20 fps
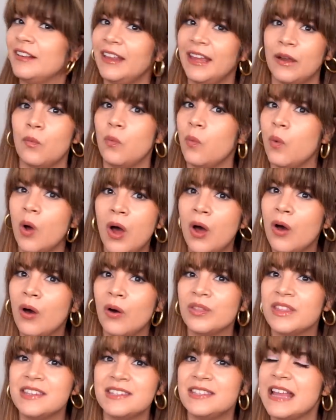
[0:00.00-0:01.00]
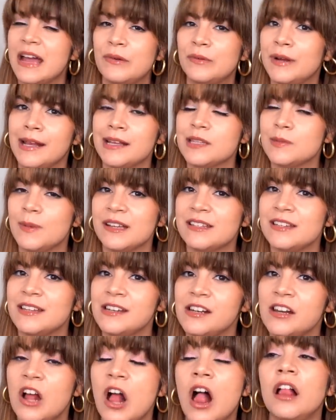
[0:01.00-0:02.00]
You're like, whoa, this is not what I
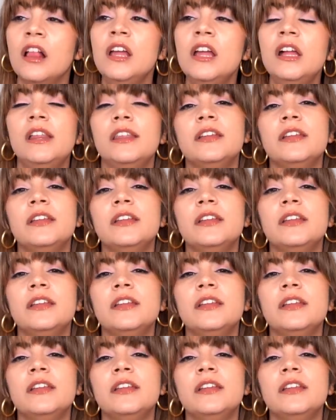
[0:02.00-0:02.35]
expected at all.